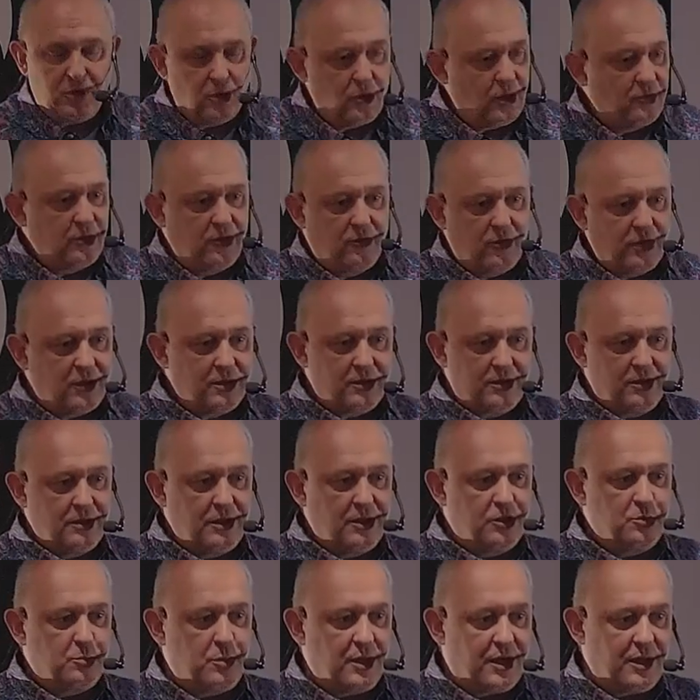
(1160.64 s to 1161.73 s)
have different
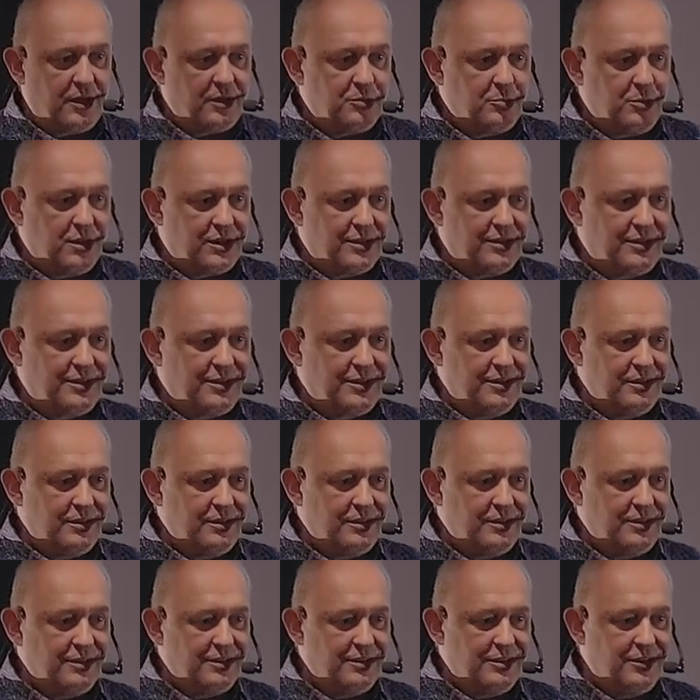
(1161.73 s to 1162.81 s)
experience, but
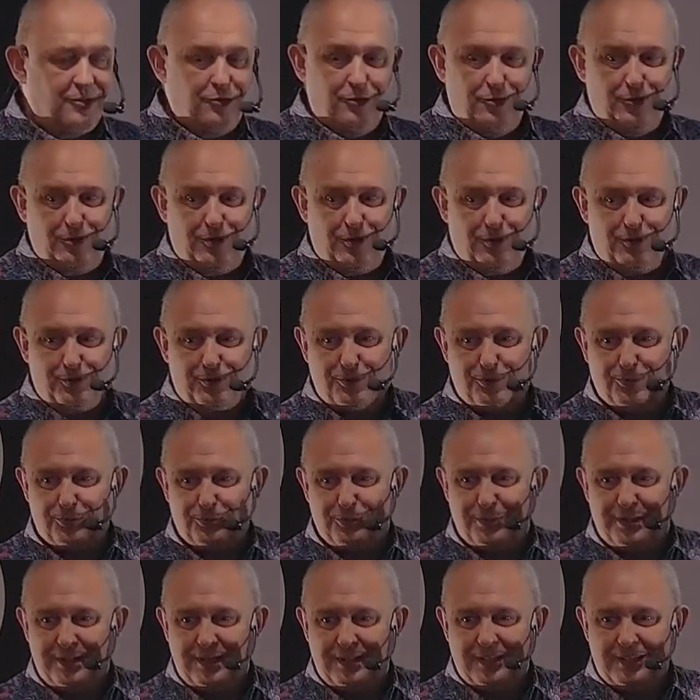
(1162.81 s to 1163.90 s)
if you go to
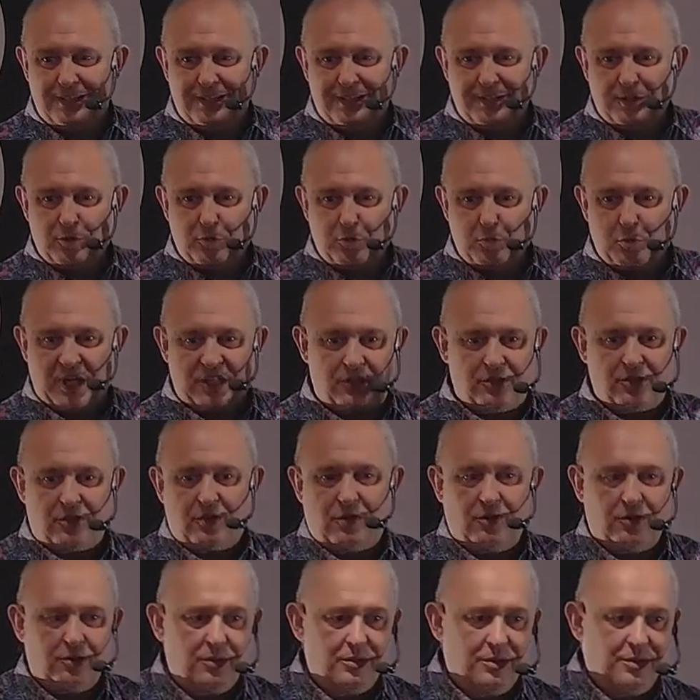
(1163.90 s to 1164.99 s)

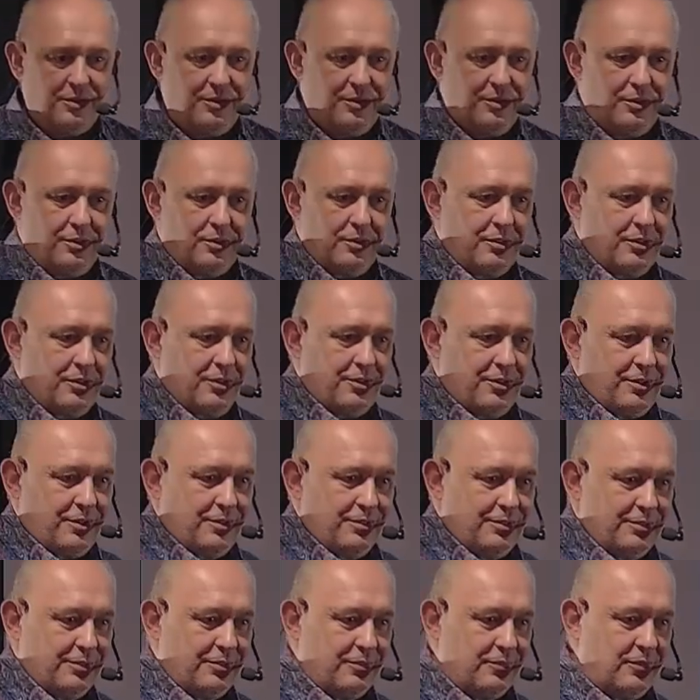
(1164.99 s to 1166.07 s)
metro
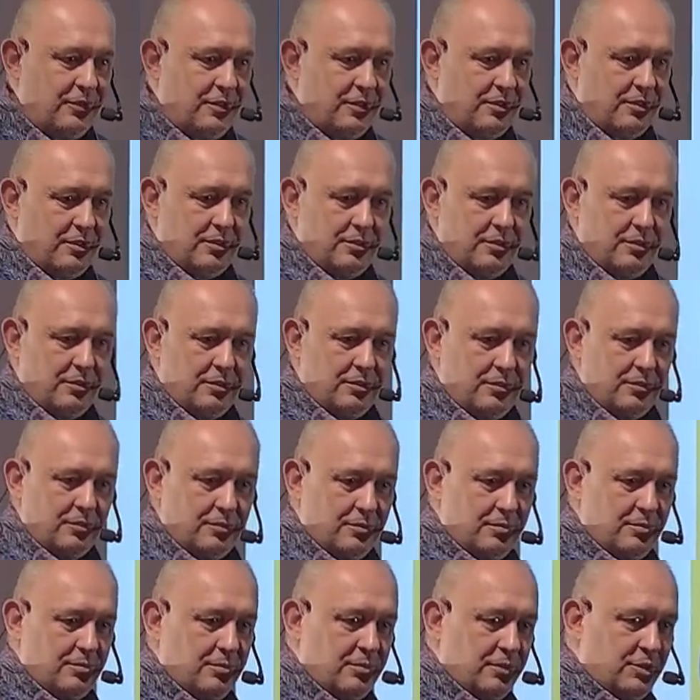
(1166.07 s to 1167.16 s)
or
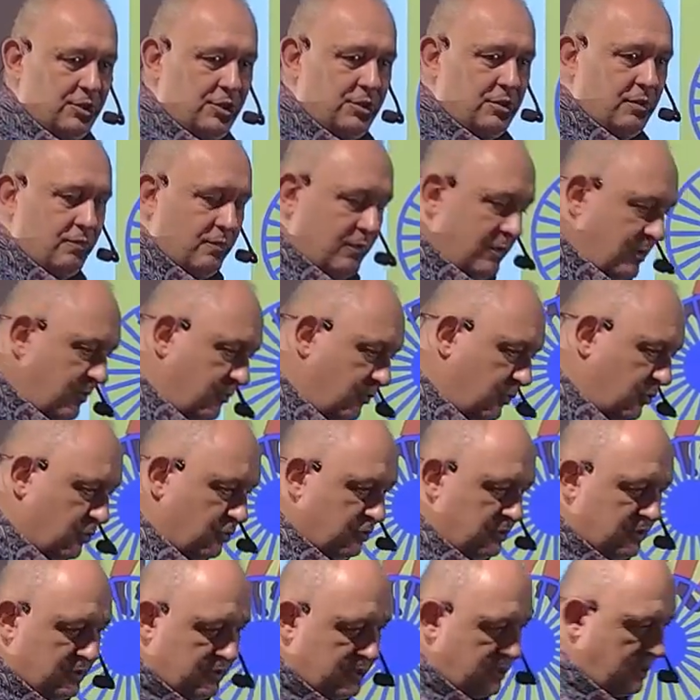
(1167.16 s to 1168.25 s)
if you
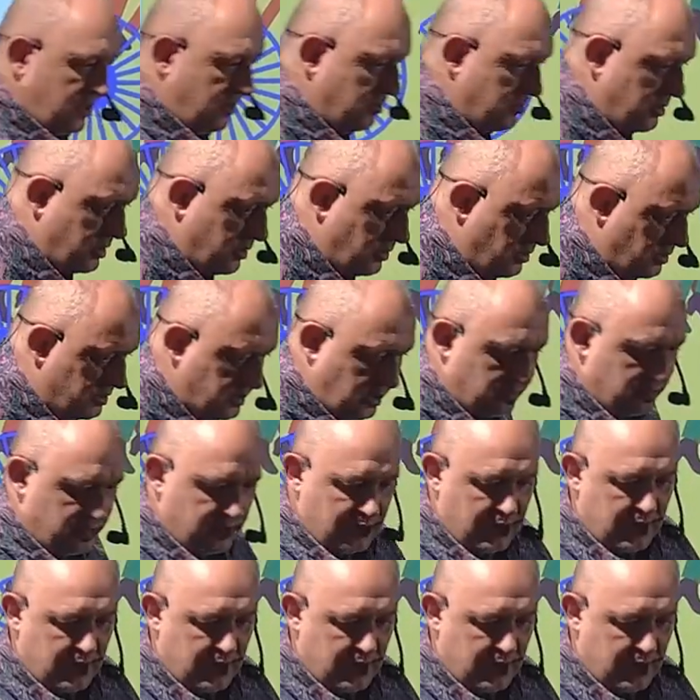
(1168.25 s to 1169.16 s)
use tram or some